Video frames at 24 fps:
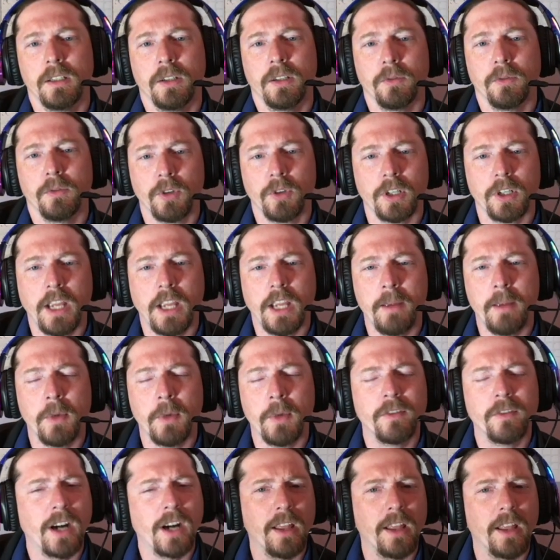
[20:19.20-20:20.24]
Rook came
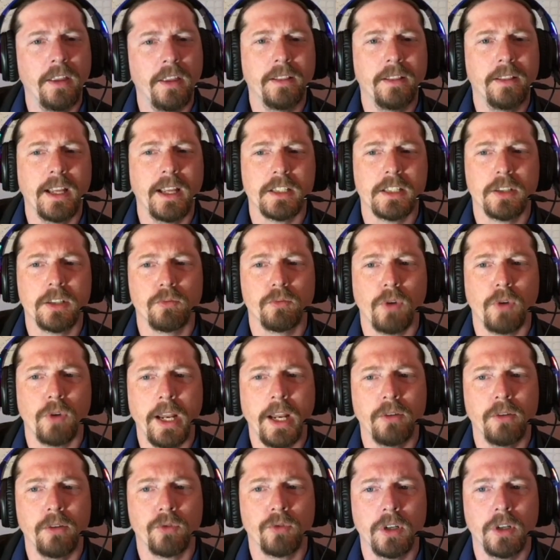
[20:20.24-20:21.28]
over, and I think that's the right
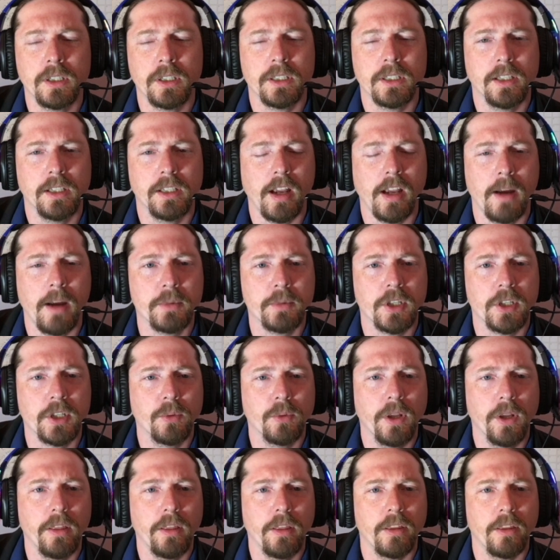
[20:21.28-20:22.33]
rook to capture
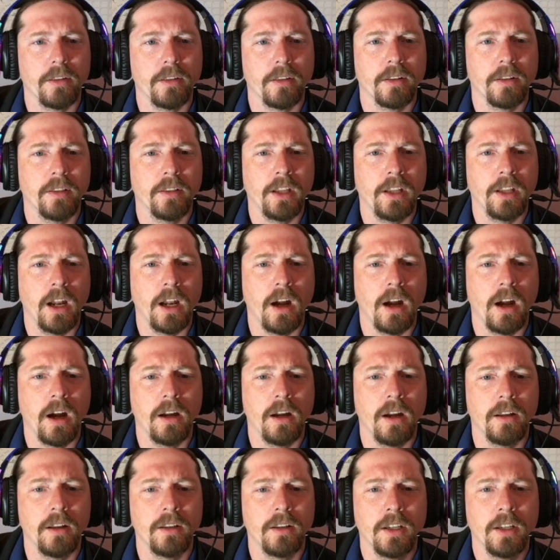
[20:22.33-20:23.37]
with.
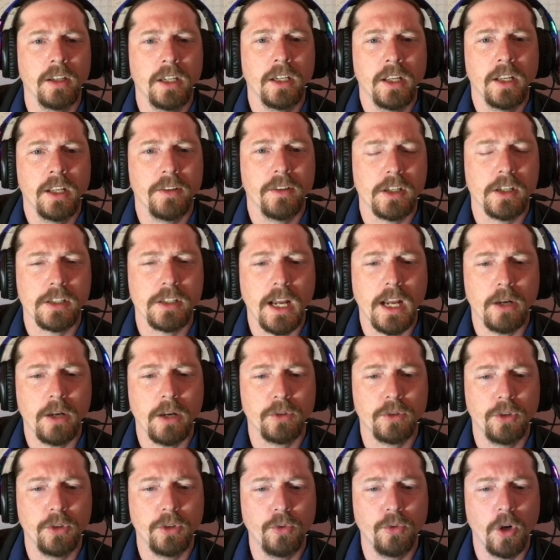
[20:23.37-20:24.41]
There's now
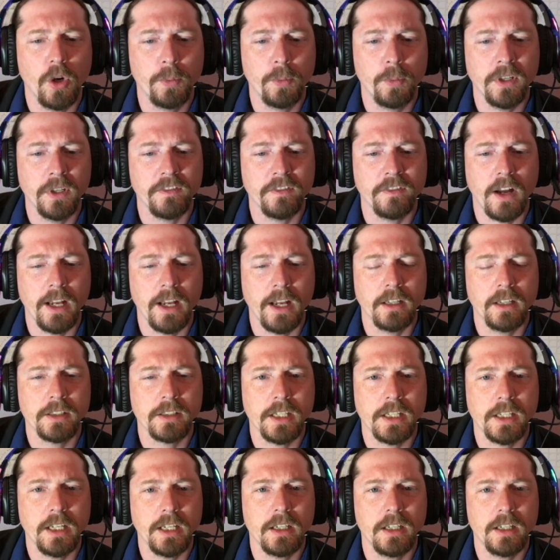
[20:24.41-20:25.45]
2 open files
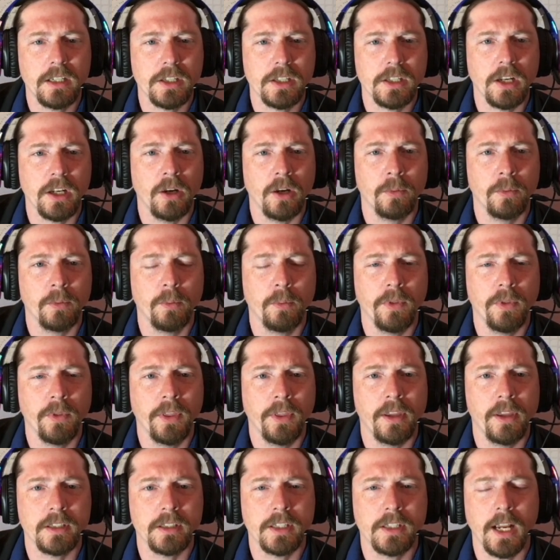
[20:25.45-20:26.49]
here, so
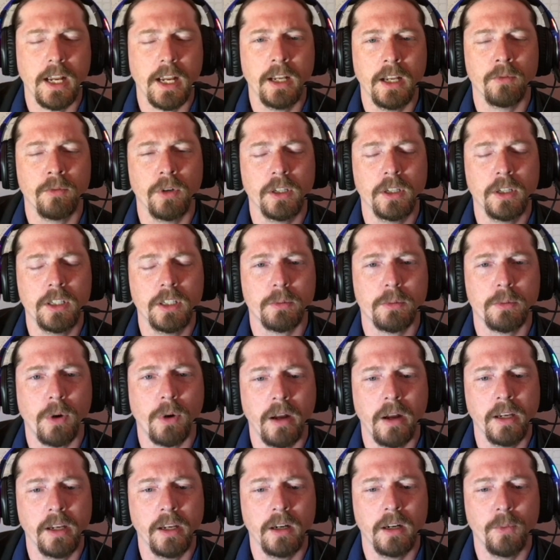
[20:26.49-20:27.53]
the second rook is
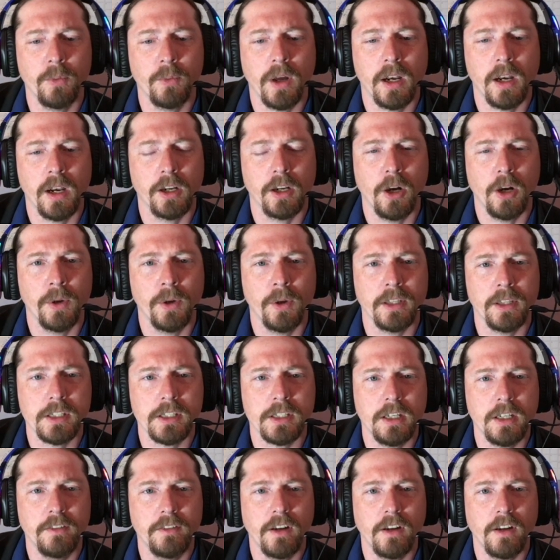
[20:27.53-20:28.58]
probably going to want to go on the
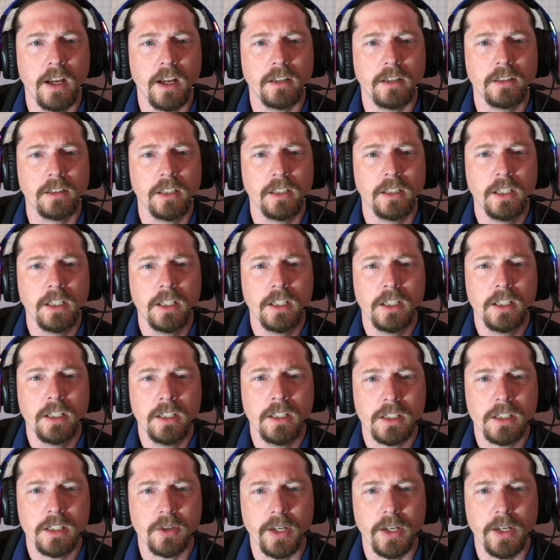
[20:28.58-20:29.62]
c file.
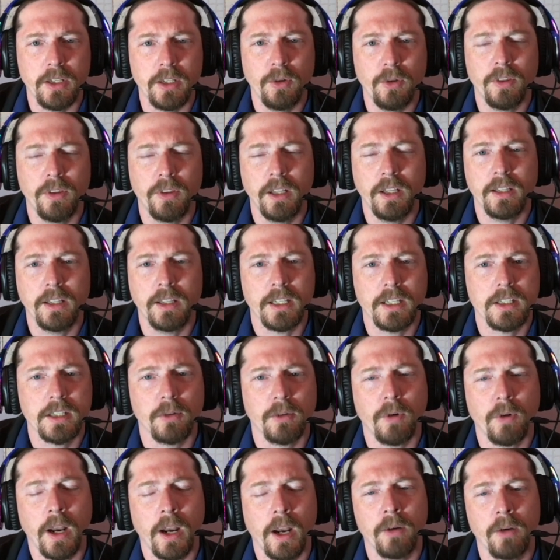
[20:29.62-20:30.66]
So I do think that's the
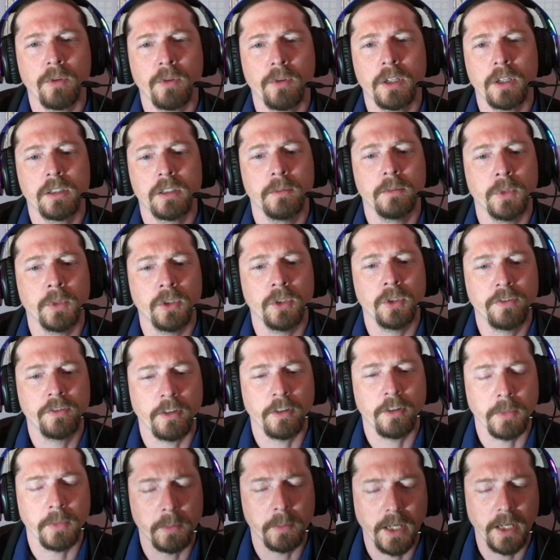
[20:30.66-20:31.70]
right rook to move from
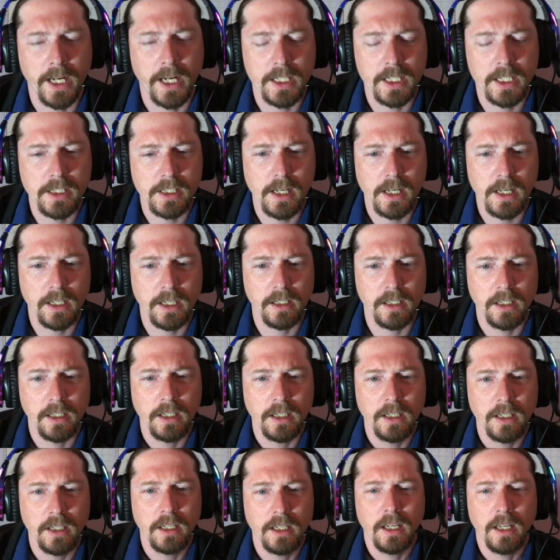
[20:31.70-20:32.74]
the black side.
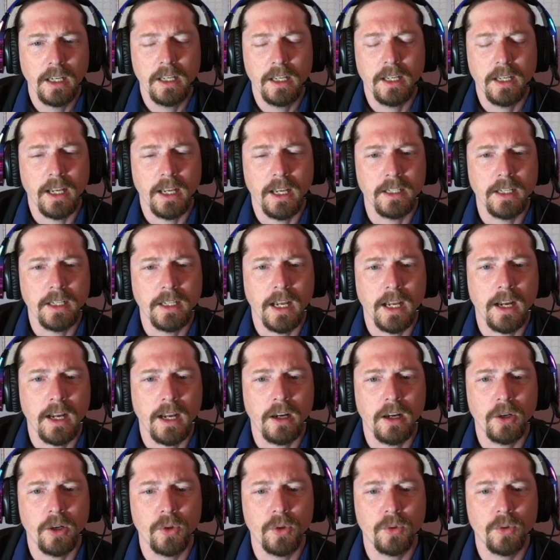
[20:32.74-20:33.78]
And
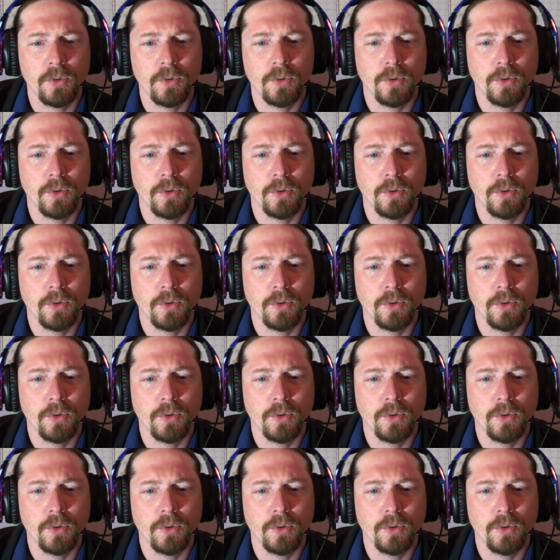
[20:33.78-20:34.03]
now